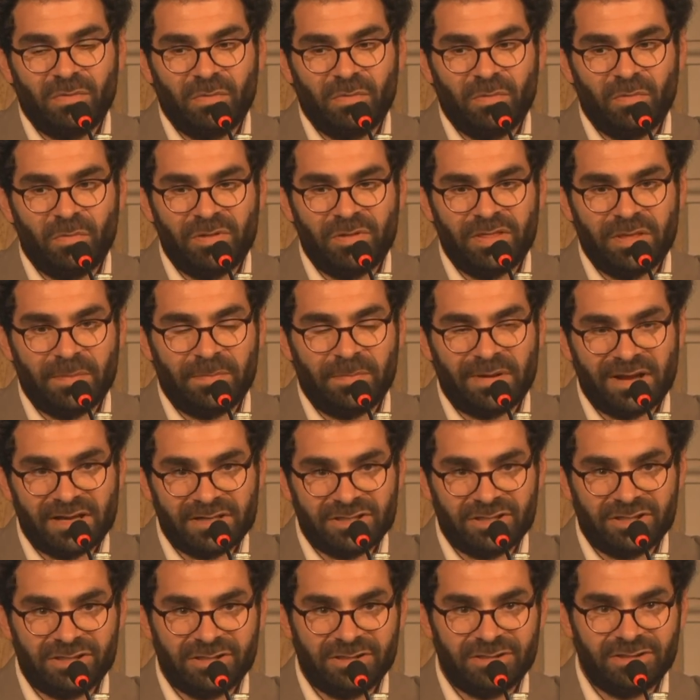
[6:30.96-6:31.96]
with the
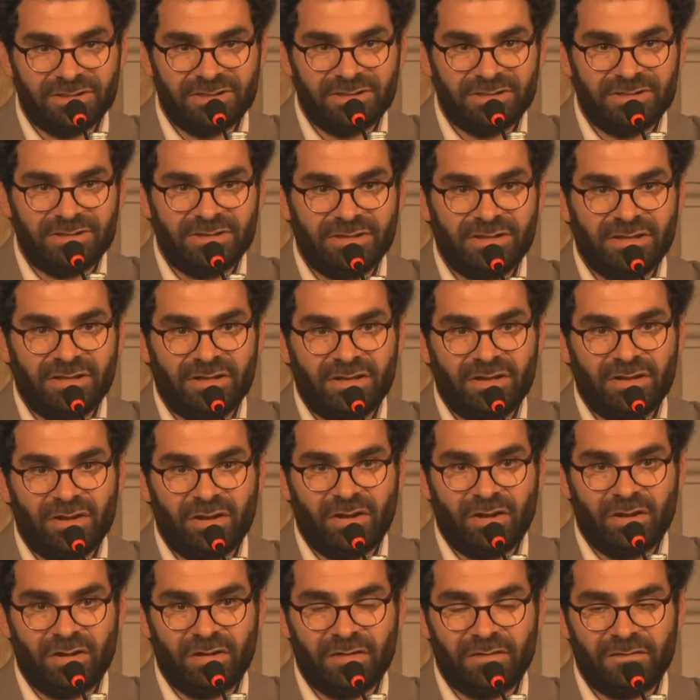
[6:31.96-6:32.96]
passion
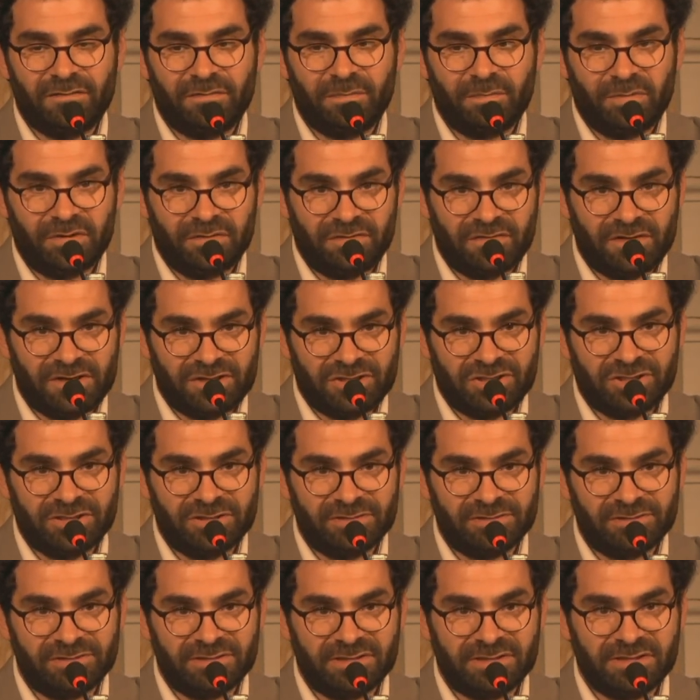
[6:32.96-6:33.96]
of
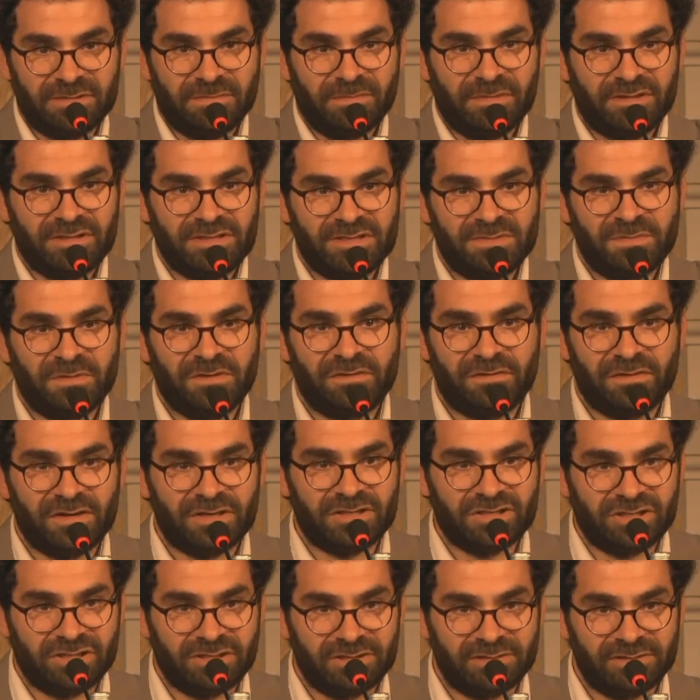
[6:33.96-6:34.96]
professionals, but these
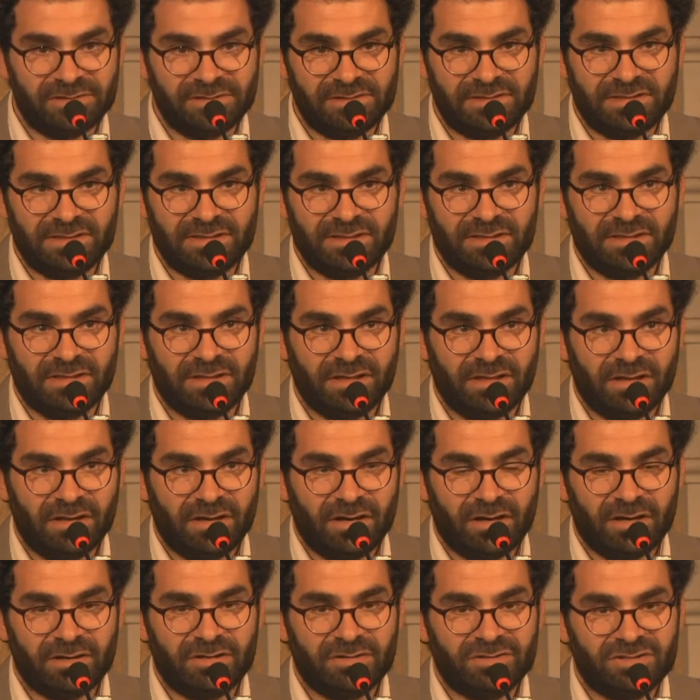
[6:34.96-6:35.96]
professionals
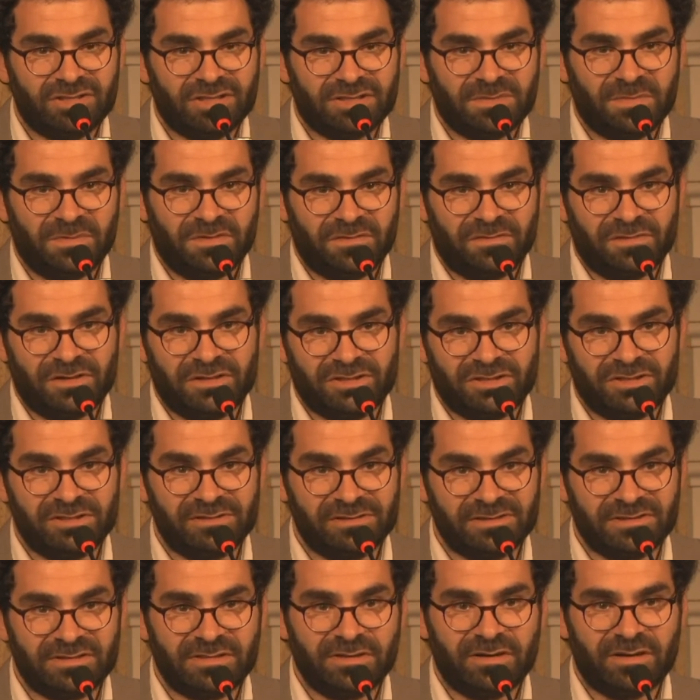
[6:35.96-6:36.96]
are not just
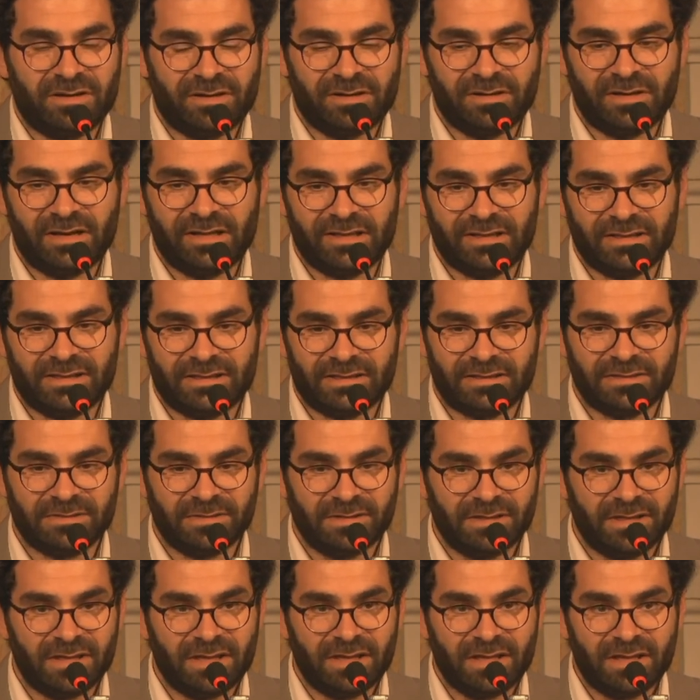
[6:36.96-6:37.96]
professionals, they are like
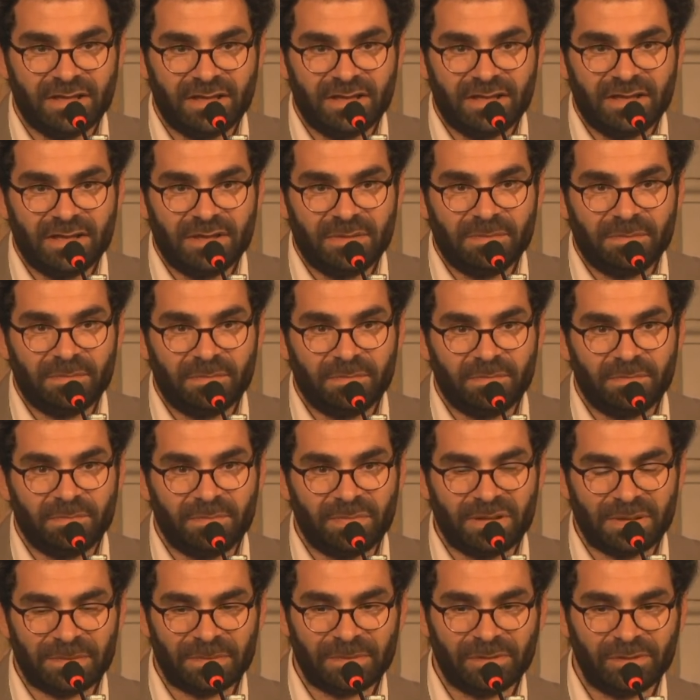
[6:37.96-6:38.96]

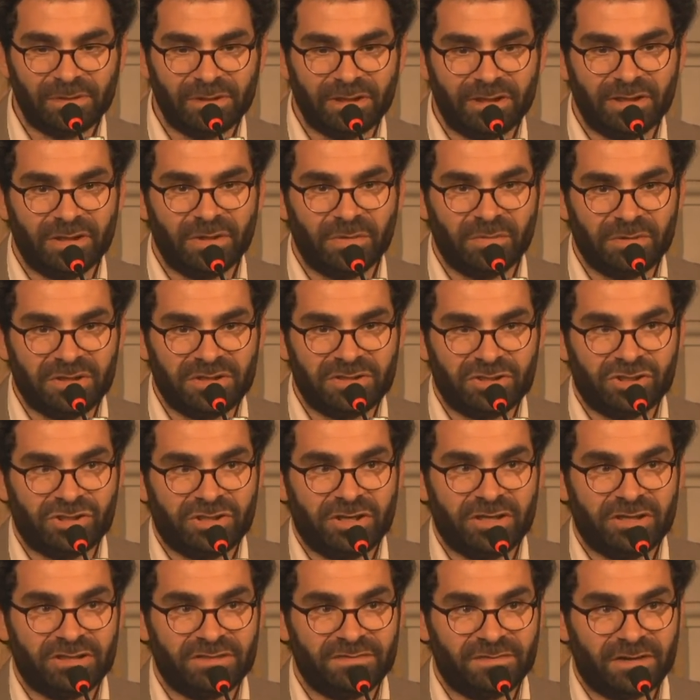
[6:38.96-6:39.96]
people with
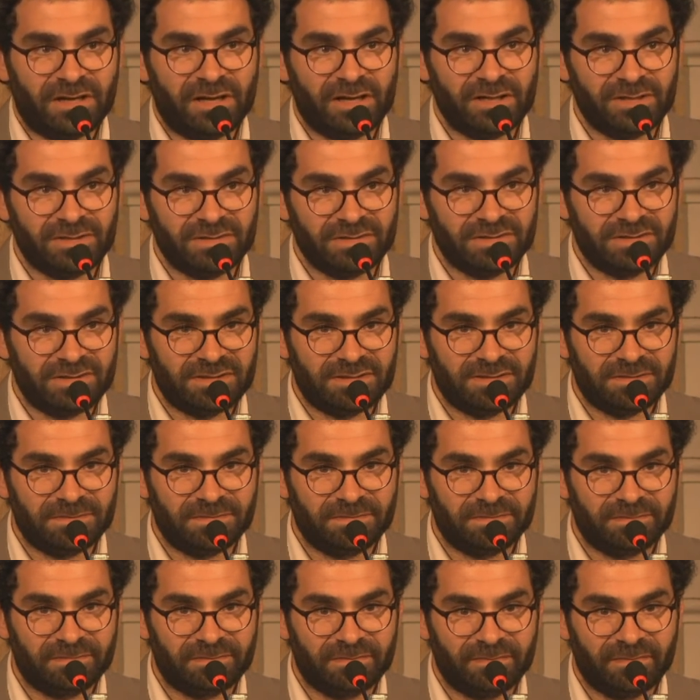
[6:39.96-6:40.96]
shared values
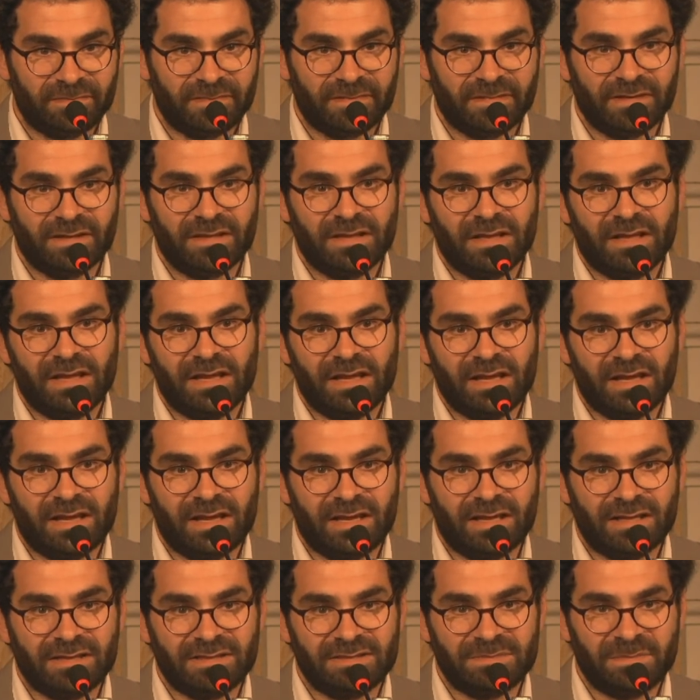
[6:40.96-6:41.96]

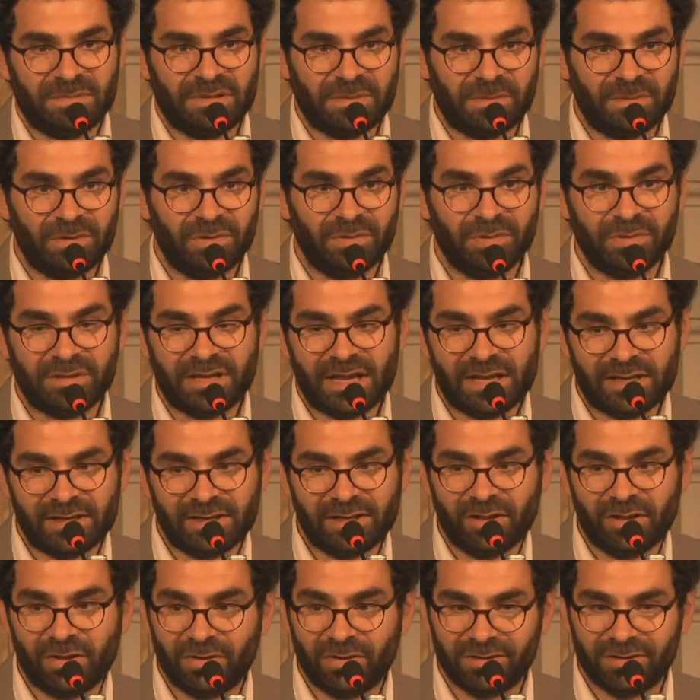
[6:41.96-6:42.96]
and people who get
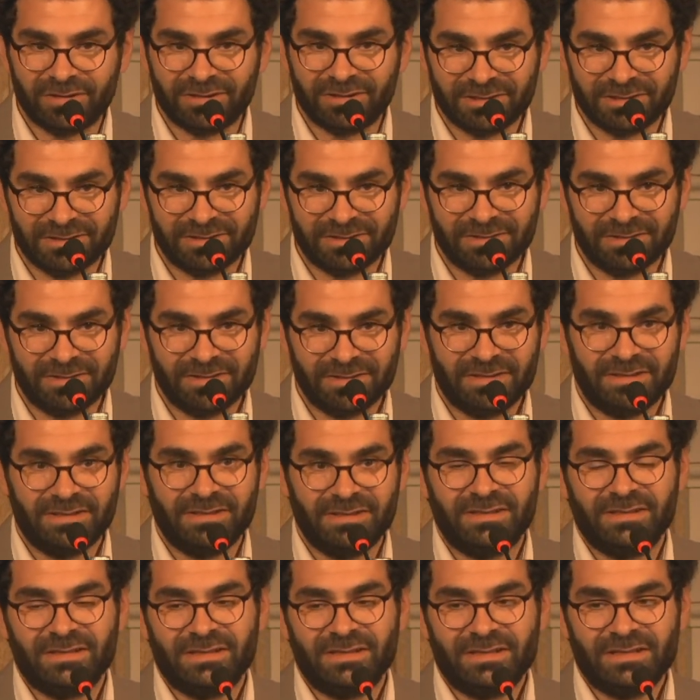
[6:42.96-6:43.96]
along.
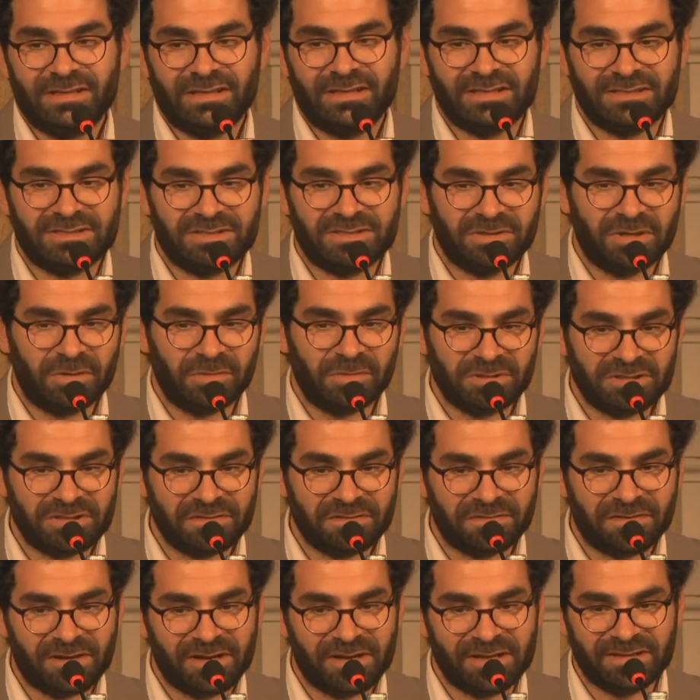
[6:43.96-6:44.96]
And so I would
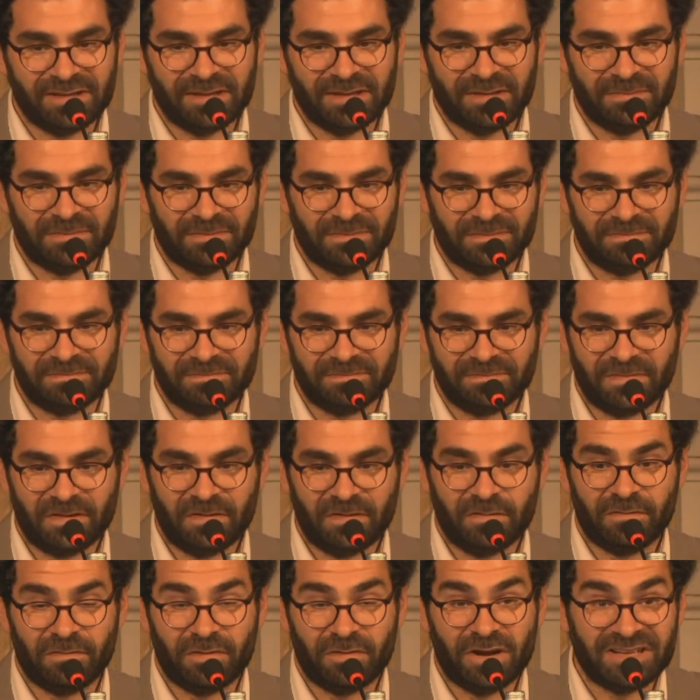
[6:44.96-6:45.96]
define them
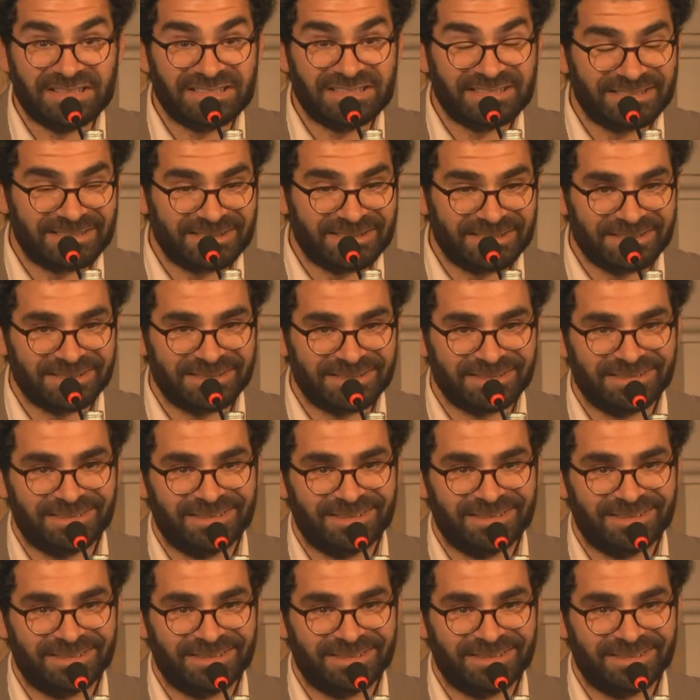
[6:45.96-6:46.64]
friends